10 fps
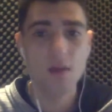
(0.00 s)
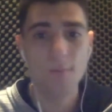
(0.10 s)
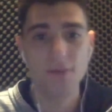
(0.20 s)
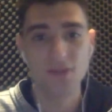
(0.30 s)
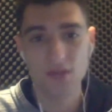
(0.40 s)

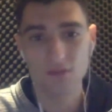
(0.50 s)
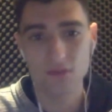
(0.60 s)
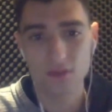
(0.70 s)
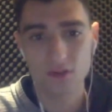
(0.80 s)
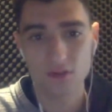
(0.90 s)
but then
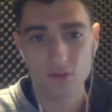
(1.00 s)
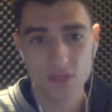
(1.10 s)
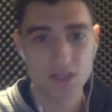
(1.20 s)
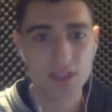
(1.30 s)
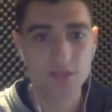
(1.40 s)

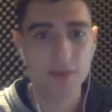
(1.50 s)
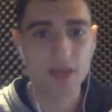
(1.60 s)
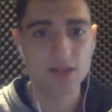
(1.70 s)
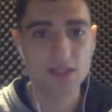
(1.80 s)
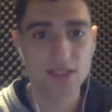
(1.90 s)
resulted in
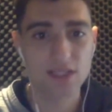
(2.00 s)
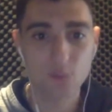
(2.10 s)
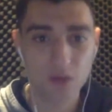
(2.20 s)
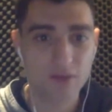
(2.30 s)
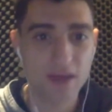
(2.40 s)
penalties. He
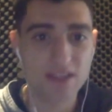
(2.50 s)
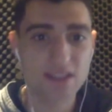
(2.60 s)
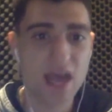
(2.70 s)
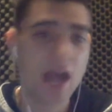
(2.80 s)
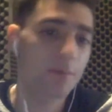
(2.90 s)
would have had a
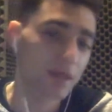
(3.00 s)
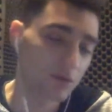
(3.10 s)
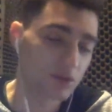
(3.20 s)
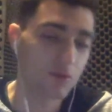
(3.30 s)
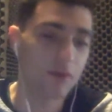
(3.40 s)
sack, but there
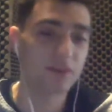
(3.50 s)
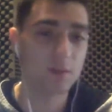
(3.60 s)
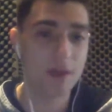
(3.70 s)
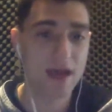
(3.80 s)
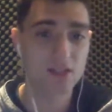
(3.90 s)
was a roughing the
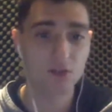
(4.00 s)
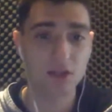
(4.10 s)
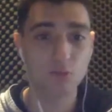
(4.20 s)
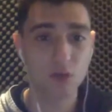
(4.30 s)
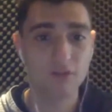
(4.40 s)
passer.
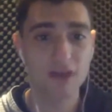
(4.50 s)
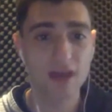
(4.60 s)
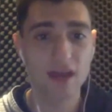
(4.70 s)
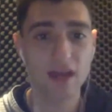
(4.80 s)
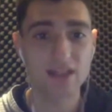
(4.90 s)
He would have had
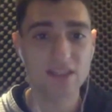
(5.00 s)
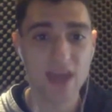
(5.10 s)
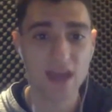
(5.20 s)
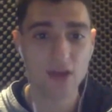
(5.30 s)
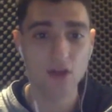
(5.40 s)
a nice
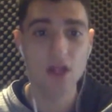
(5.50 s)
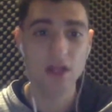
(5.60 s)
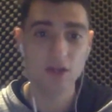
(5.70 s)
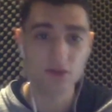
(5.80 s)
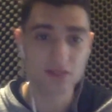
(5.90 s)
tackle
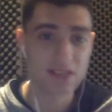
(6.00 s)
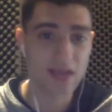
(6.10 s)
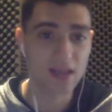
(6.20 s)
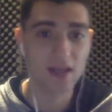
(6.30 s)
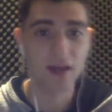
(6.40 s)
near the
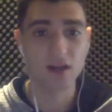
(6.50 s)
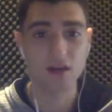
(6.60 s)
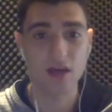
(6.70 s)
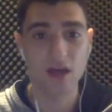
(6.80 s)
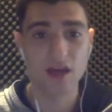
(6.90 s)
sideline on
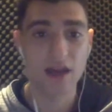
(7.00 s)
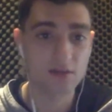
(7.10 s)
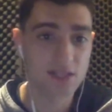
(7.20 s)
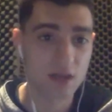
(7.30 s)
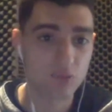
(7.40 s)
an
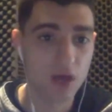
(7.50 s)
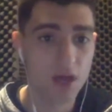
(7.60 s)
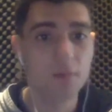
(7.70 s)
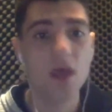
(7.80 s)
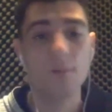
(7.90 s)
outside
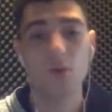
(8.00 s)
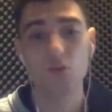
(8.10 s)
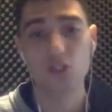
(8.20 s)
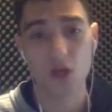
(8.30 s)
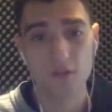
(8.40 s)
run, but
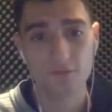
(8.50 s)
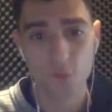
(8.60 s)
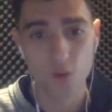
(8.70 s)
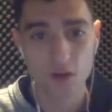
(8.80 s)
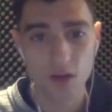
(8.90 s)
was called
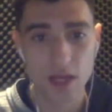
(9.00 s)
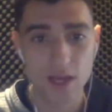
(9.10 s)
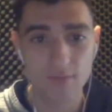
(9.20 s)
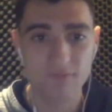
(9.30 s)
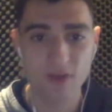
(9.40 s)
for
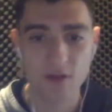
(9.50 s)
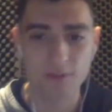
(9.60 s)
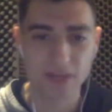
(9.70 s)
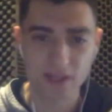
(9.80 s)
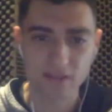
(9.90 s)
a very
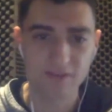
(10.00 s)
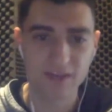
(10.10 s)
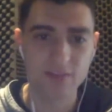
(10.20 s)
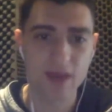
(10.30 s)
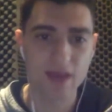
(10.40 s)
blatant
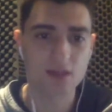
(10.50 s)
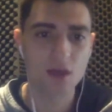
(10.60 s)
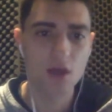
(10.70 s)
face mask.